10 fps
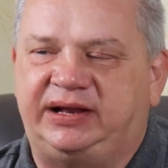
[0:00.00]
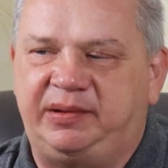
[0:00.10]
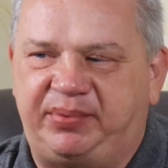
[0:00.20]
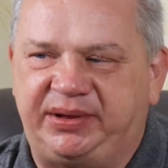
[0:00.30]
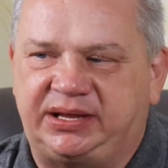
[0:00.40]

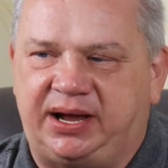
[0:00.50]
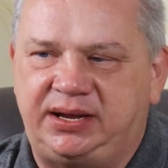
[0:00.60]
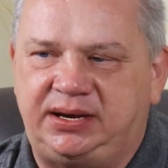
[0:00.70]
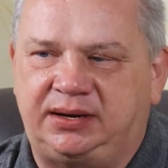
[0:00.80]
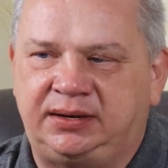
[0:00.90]
They
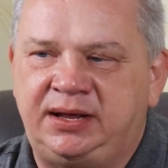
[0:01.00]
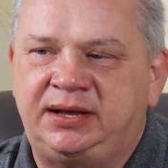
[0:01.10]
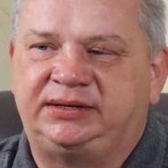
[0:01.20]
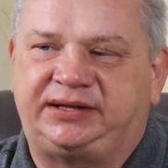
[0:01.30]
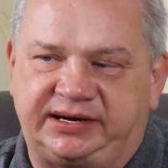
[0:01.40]
asked
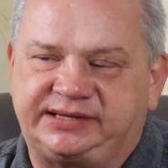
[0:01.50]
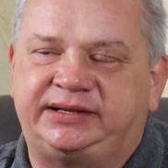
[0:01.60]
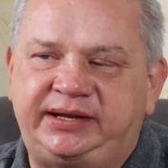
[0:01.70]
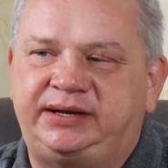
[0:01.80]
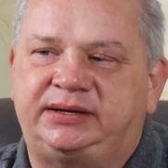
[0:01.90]
questions,
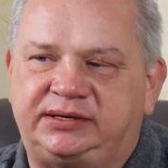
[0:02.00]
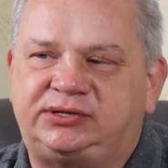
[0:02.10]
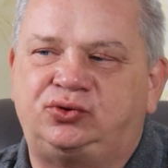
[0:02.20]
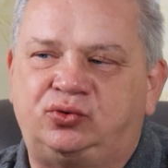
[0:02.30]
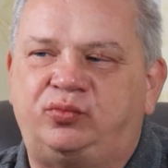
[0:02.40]

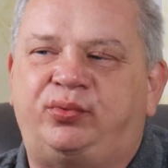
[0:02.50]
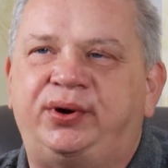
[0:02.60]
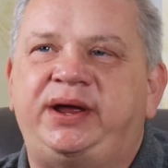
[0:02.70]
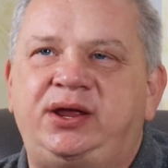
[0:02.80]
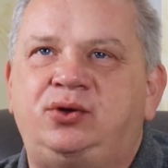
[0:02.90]
then
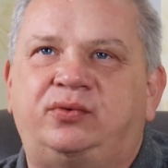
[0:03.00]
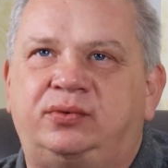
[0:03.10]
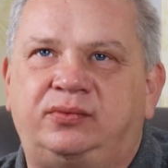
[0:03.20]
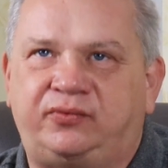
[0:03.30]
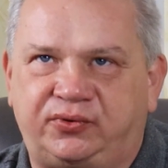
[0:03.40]
shook this
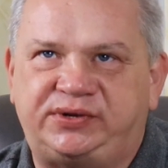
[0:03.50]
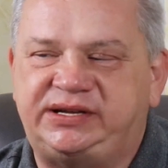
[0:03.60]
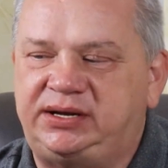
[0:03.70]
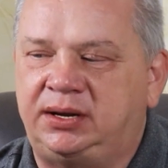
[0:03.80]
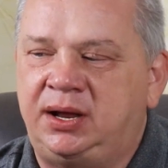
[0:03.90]
goddess in
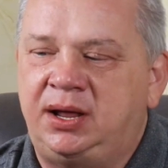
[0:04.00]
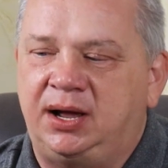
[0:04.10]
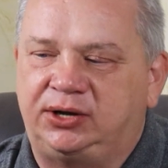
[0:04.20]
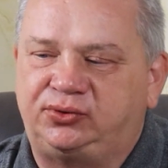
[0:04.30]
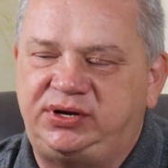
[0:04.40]
their
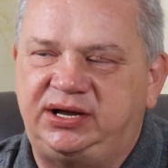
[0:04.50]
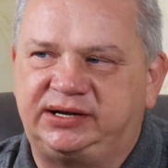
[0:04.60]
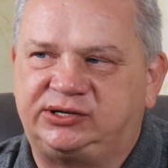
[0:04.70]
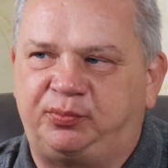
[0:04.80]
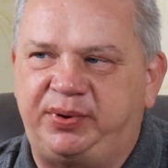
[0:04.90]
hands,
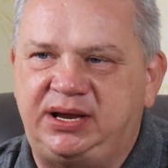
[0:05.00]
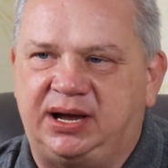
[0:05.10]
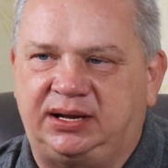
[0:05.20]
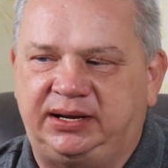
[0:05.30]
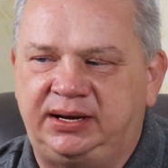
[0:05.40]

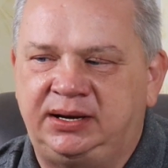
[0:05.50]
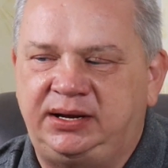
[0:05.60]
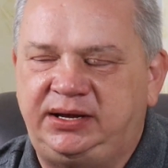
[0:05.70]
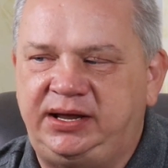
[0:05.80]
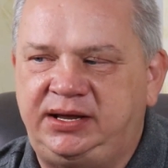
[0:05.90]
and when they
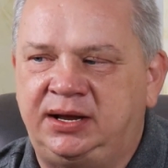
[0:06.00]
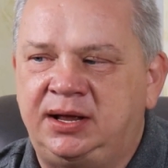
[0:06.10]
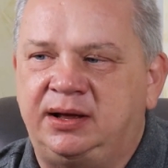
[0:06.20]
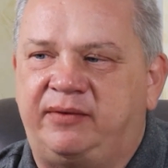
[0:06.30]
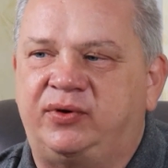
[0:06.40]
stopped doing
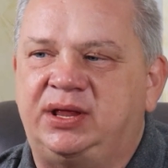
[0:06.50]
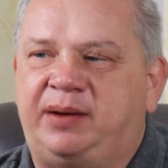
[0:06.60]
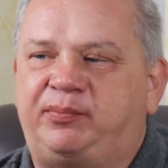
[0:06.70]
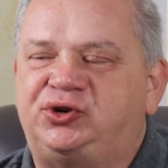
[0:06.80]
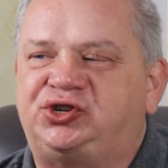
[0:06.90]
that,
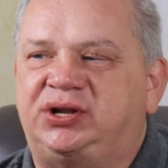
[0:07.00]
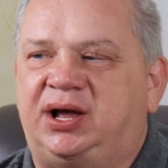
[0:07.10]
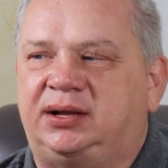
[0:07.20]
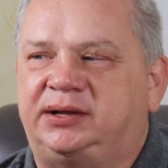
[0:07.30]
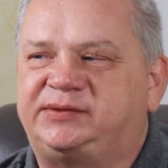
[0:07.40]
she
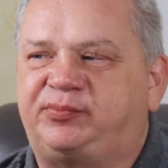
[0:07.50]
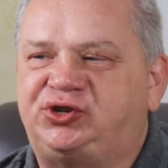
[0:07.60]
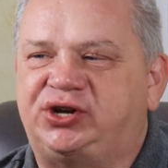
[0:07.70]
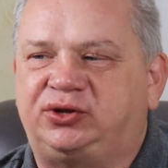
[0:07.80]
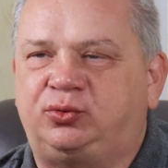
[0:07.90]
started
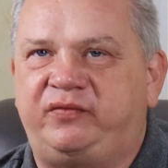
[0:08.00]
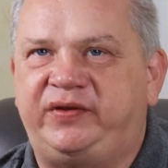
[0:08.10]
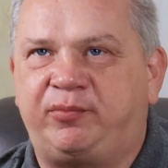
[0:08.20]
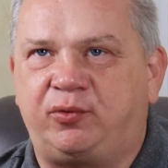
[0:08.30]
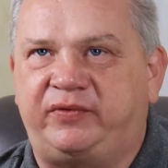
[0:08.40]

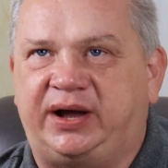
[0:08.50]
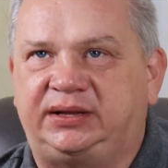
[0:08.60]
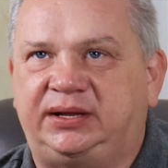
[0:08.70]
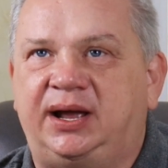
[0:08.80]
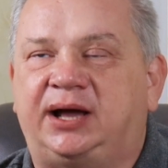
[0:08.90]
vibrating
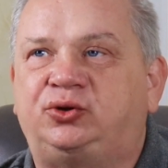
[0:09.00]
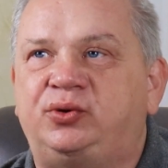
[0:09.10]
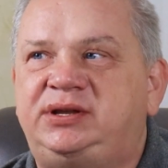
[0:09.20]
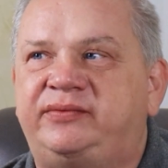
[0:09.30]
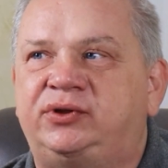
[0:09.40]
first,
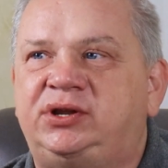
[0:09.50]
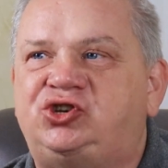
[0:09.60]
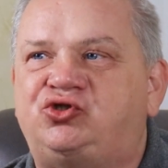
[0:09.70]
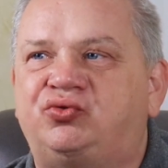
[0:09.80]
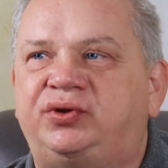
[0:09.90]
and
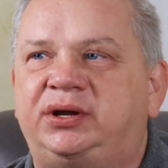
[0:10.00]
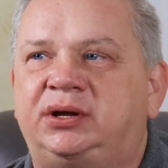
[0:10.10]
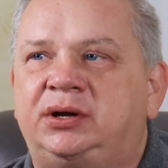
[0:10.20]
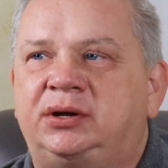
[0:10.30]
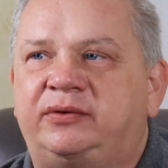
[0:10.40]
then they
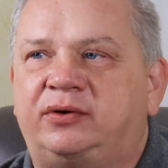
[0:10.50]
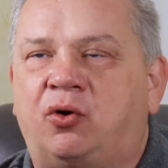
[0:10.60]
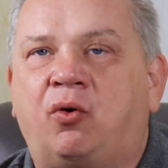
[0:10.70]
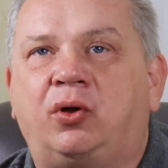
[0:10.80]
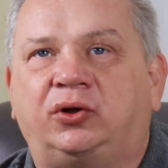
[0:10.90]
heard a voice
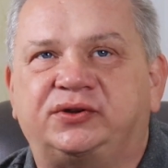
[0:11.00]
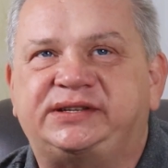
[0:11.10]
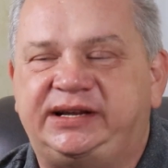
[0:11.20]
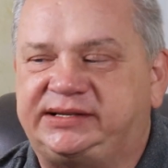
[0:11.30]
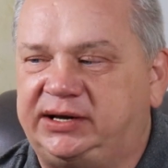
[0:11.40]

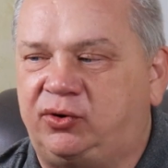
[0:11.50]
answering.